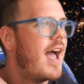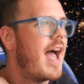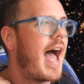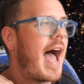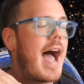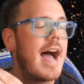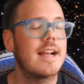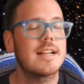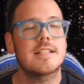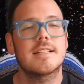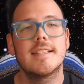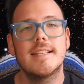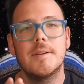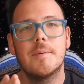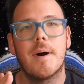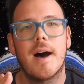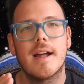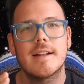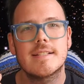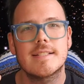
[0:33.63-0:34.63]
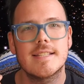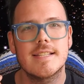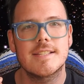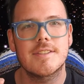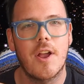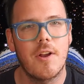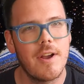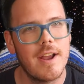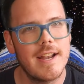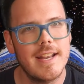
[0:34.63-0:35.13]
Ashley watched this
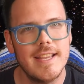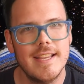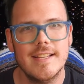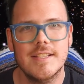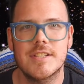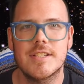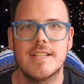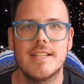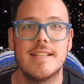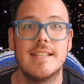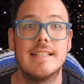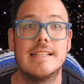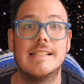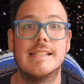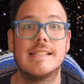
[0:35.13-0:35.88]
already. She